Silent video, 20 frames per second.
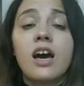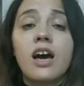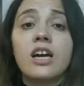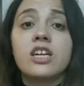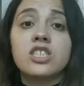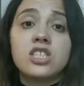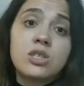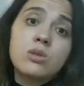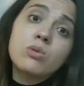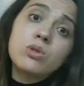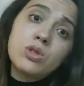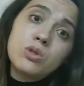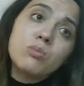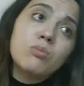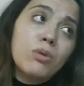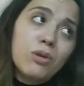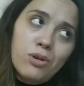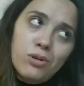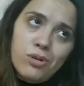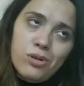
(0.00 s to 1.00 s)
and she was
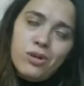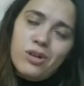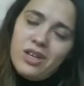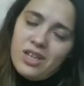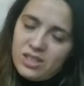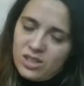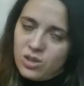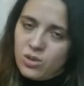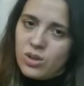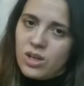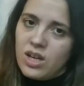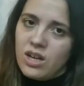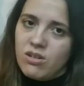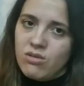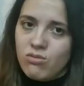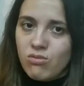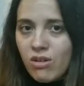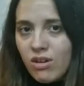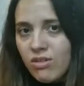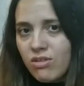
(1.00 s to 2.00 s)
murdered, as you
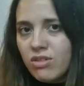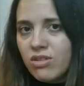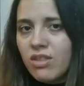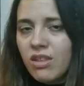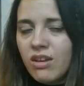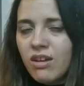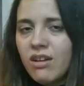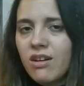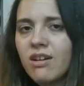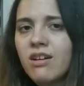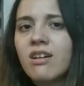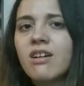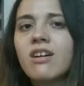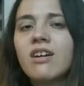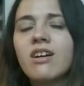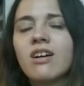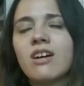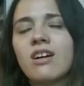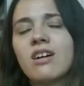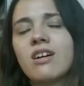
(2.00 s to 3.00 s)
can read there,
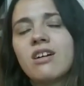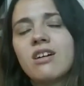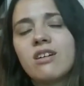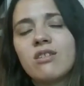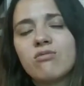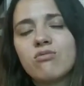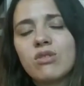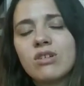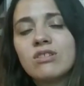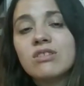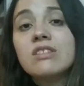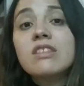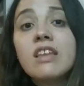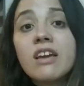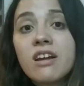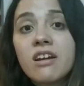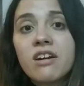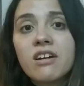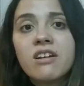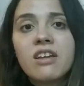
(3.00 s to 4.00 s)
uh, read
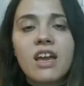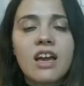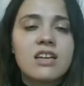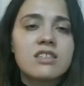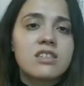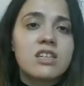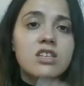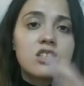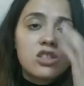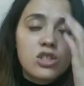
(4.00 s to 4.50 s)
there, yes.